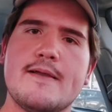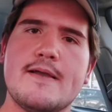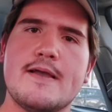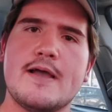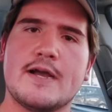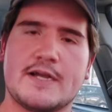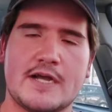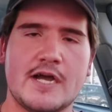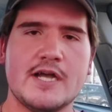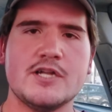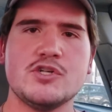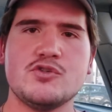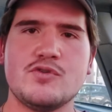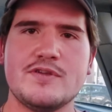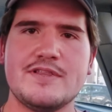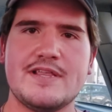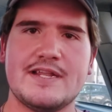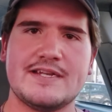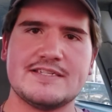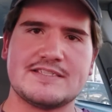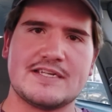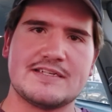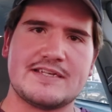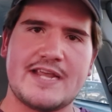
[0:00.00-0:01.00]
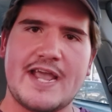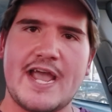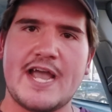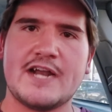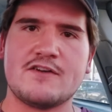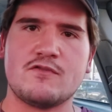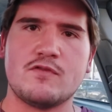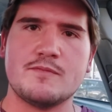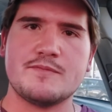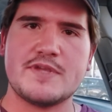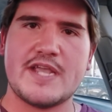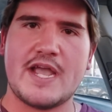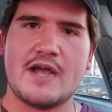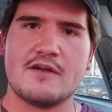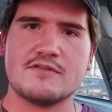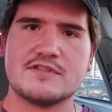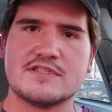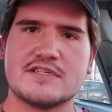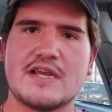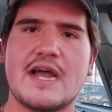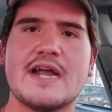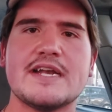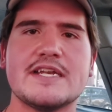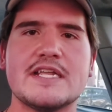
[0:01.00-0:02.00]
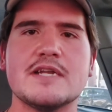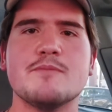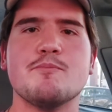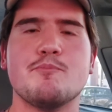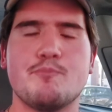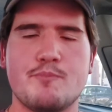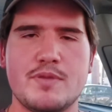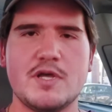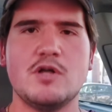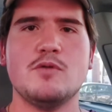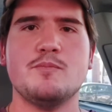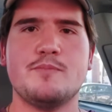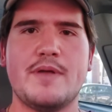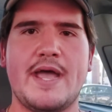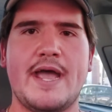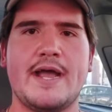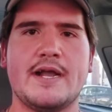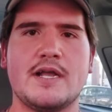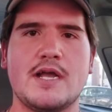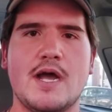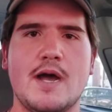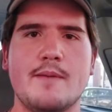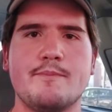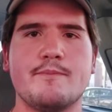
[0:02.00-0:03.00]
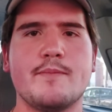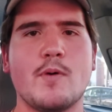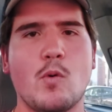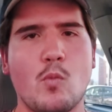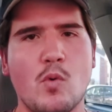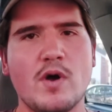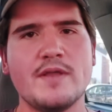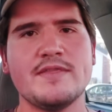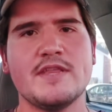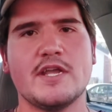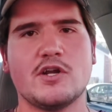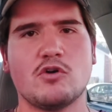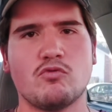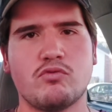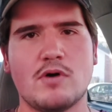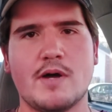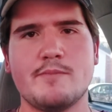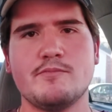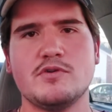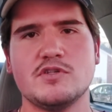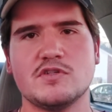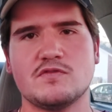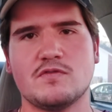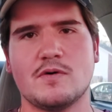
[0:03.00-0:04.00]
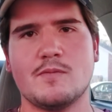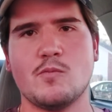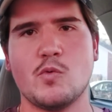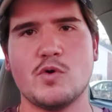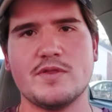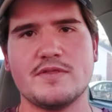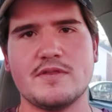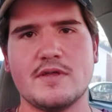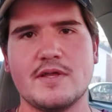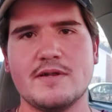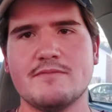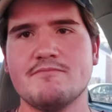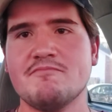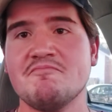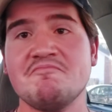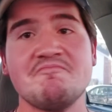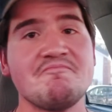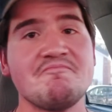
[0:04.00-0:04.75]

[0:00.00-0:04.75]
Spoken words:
a country that is attacked from the outside can build back up, but one that crumbles from within,